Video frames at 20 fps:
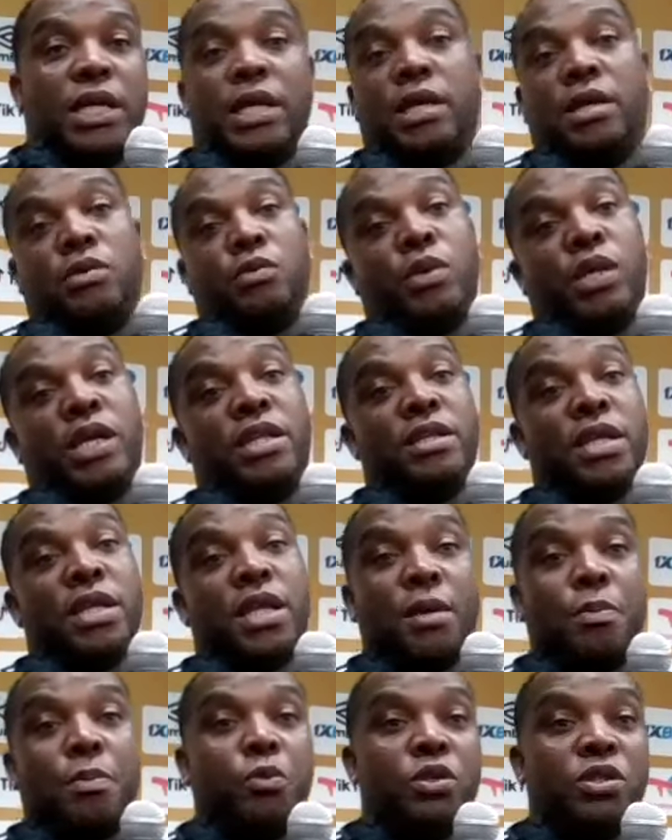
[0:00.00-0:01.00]
and we
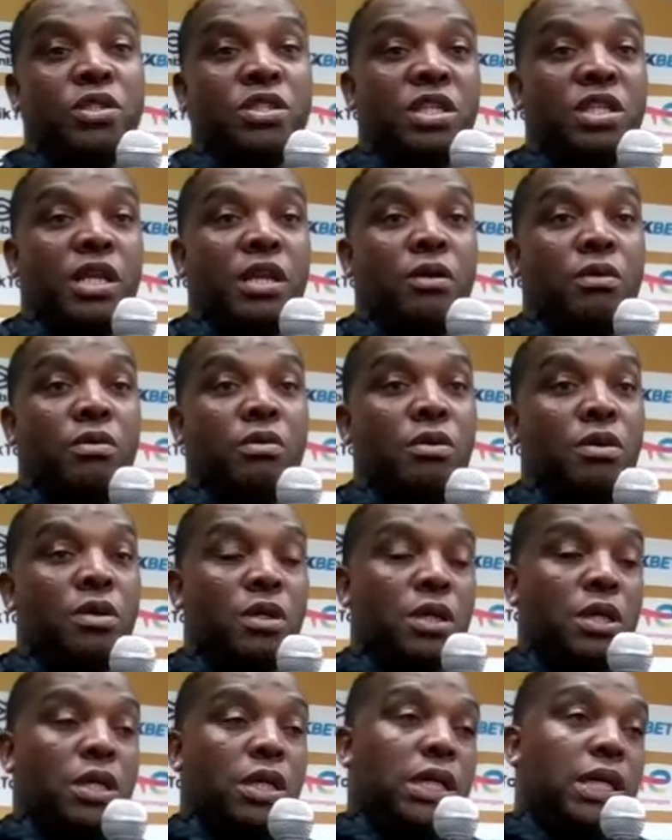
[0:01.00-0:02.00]
ended up with zero.
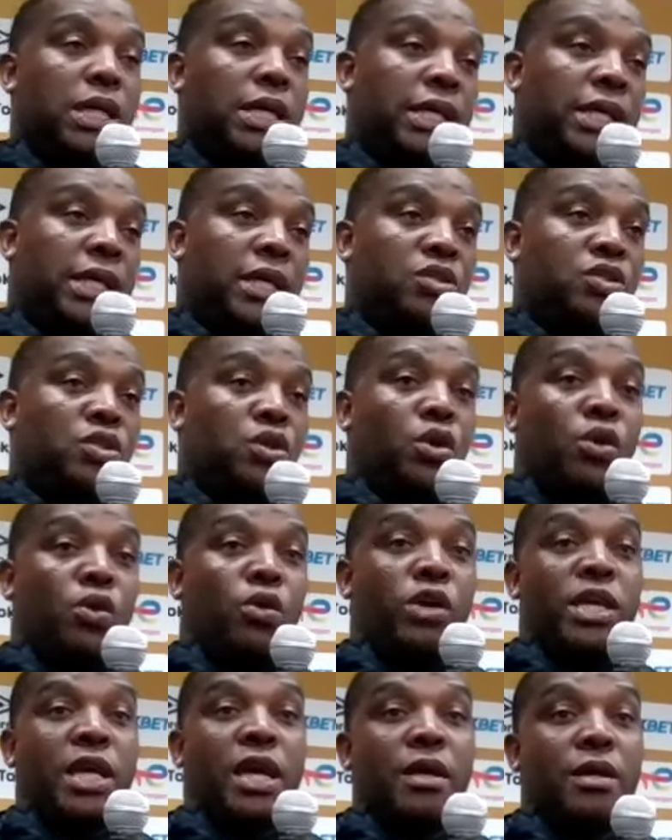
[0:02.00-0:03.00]
Against
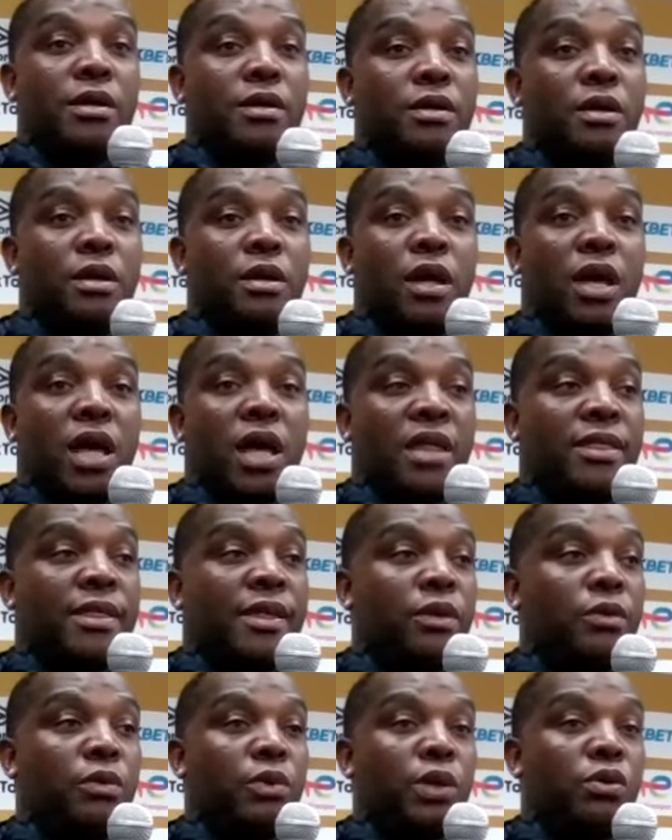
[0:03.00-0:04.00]
Horoya, I
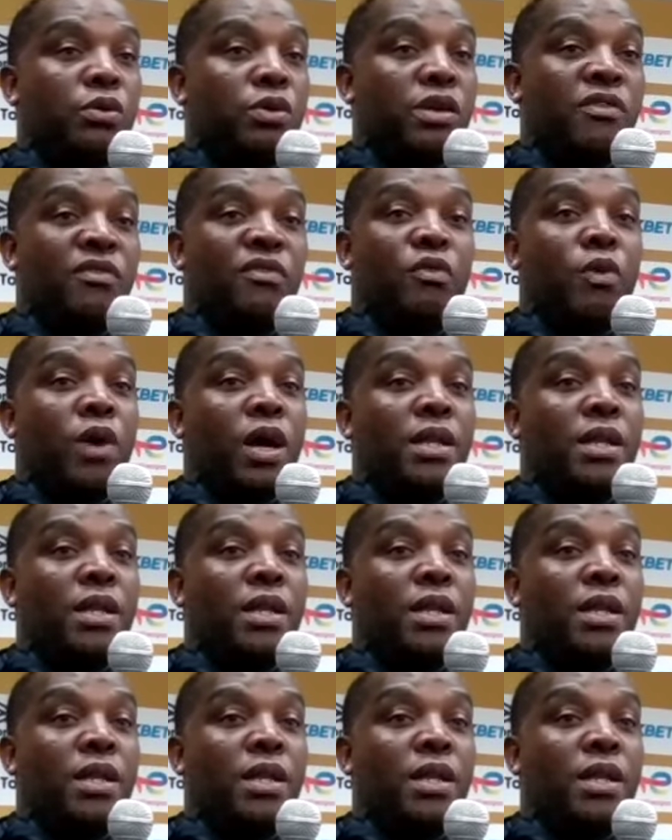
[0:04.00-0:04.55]
think we could have